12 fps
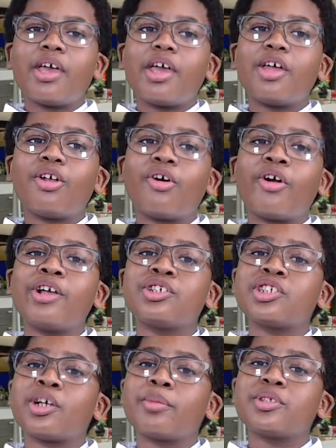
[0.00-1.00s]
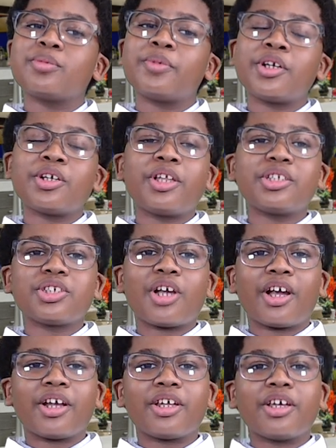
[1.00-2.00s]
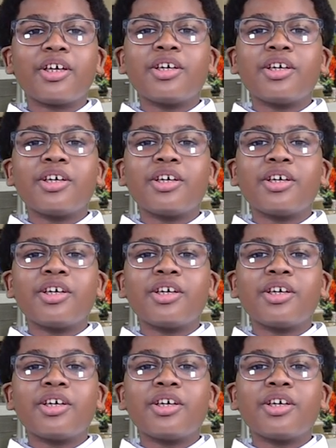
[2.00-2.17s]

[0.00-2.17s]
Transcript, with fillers: and always remember to bring your lunch card.